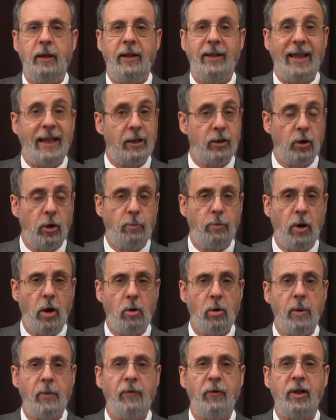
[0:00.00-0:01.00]
That's our
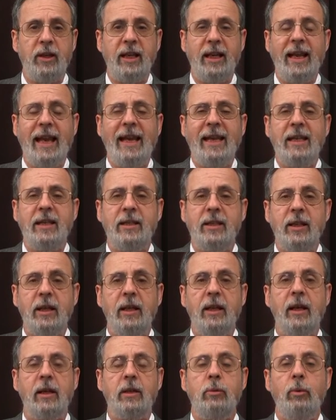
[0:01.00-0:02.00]
program for today. See
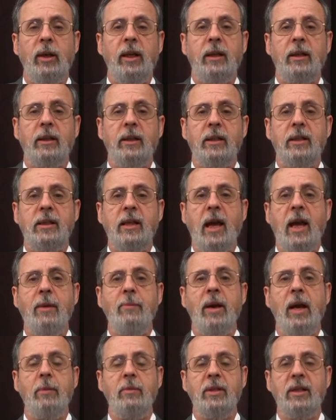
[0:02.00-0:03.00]
you next week at this
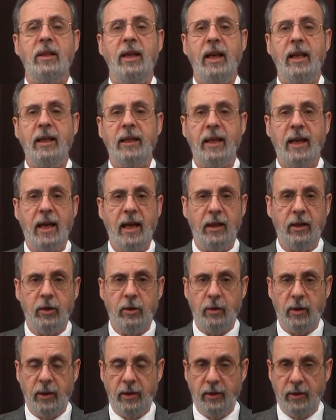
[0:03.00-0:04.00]
time. I'm Stanley
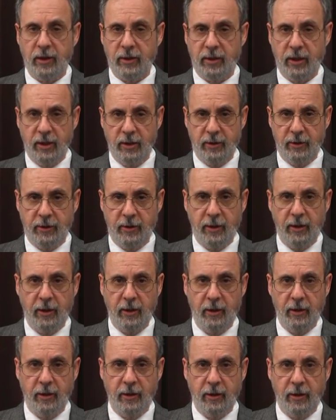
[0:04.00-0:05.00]
Heller, and this is
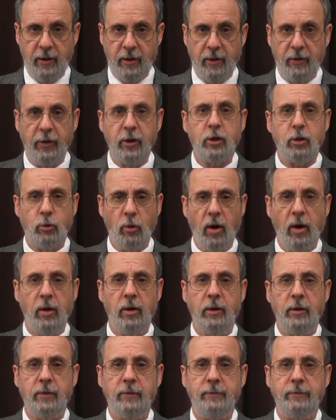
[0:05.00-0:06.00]
The Struggle.